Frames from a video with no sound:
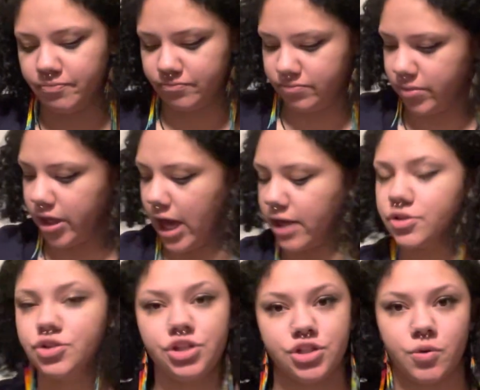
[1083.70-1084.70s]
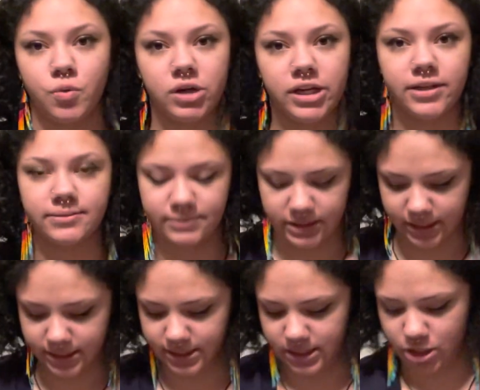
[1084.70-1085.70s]
But yeah, just a warning that
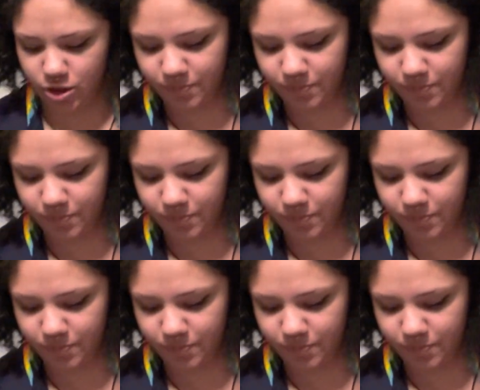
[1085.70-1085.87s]
is in there.